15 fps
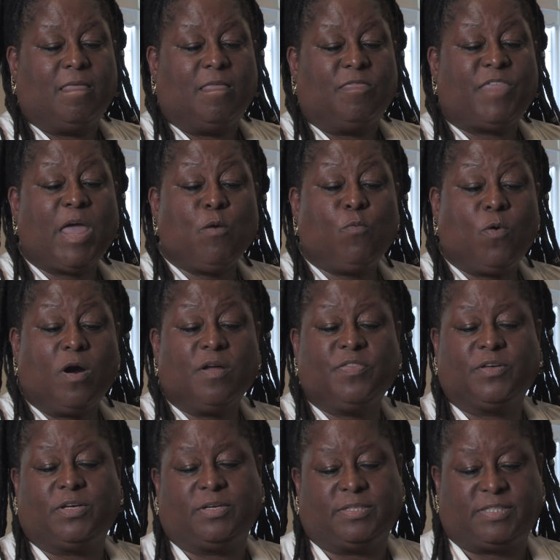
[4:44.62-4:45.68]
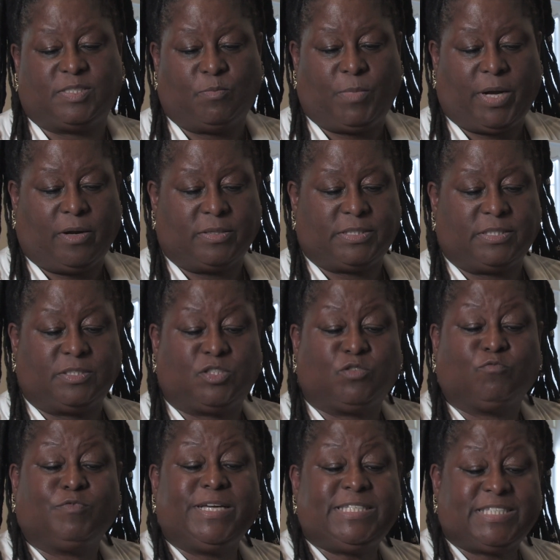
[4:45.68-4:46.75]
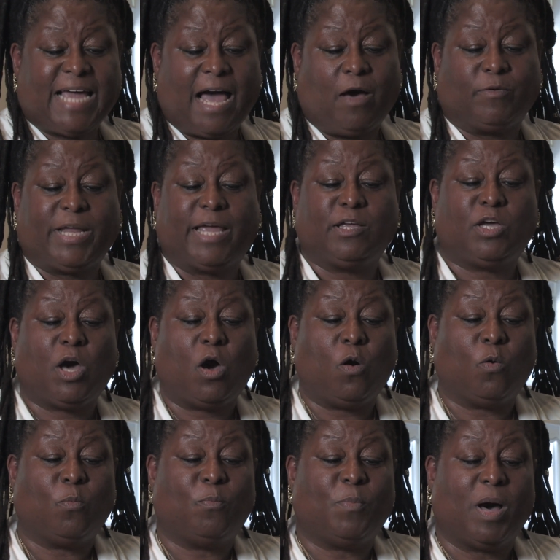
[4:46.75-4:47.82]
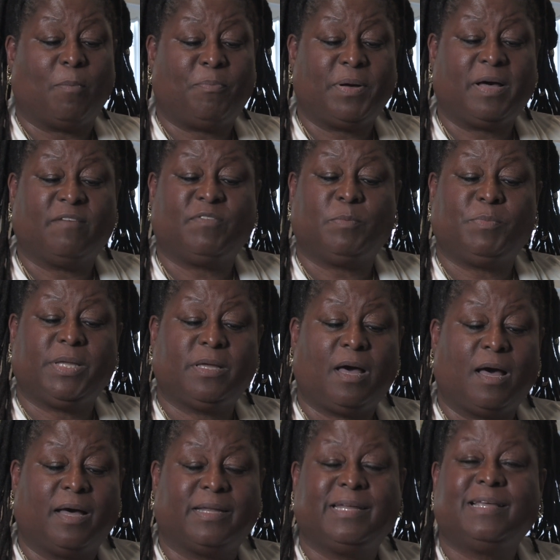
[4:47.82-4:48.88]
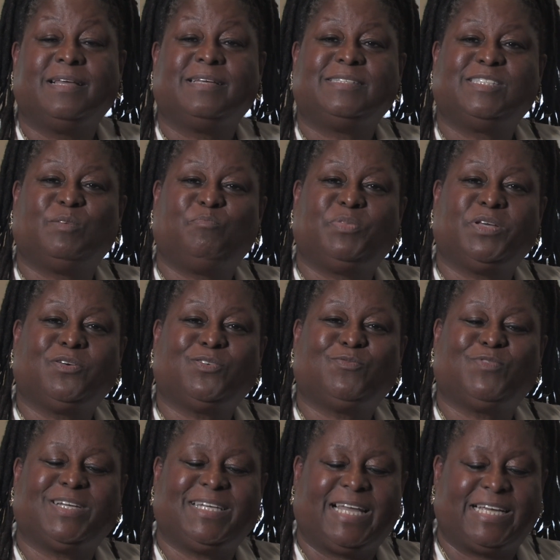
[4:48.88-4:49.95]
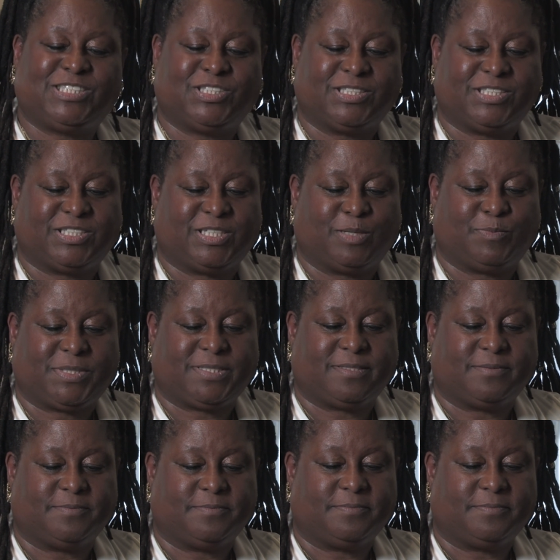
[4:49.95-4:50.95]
They were the Good Samaritan to reach out and go above and beyond to build relationships.